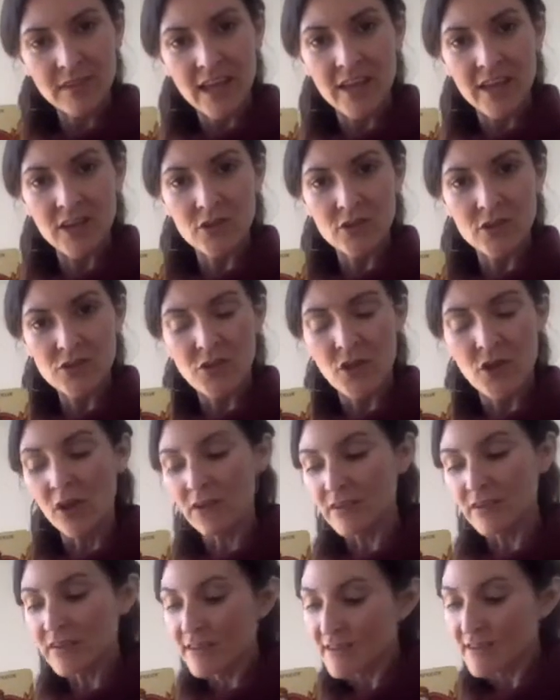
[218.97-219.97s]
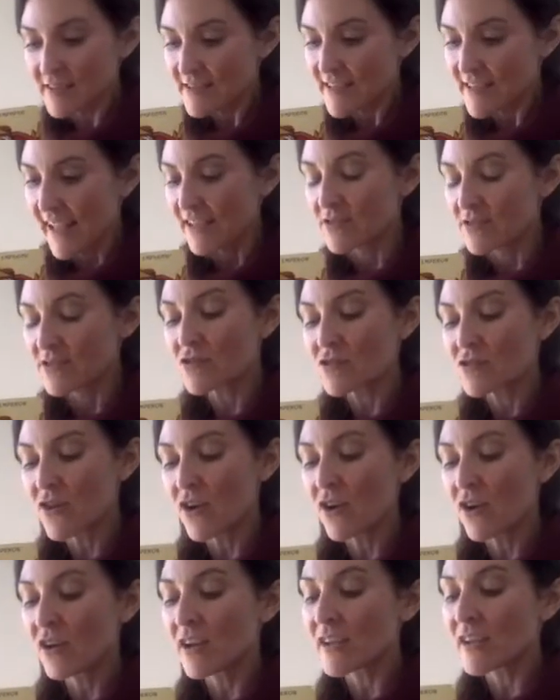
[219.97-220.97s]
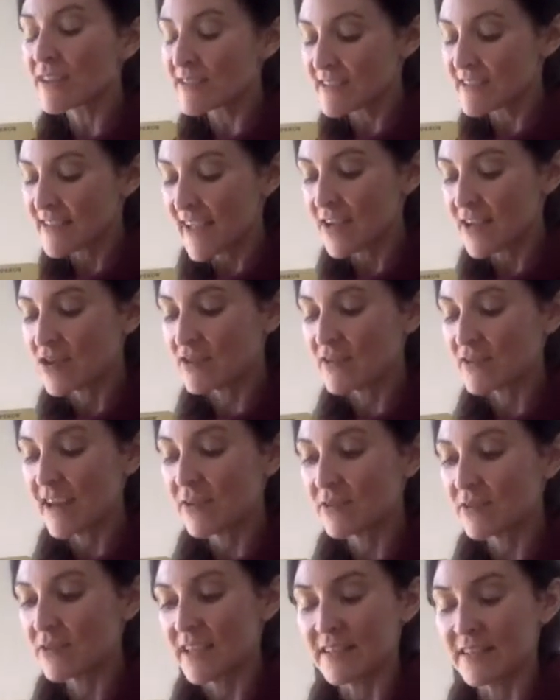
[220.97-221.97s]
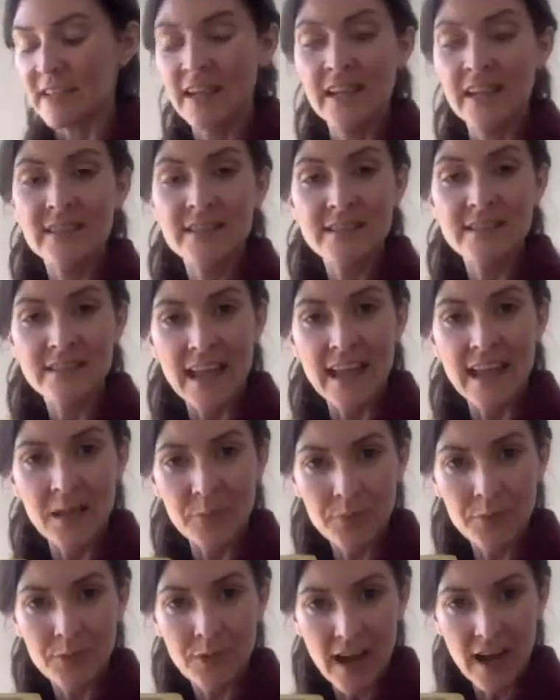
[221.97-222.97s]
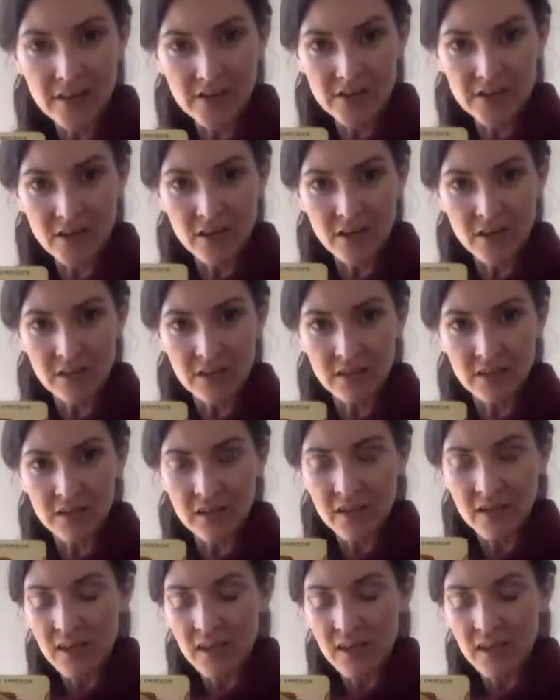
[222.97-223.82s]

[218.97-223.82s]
in control, staying strong, staying grounded, staying practical,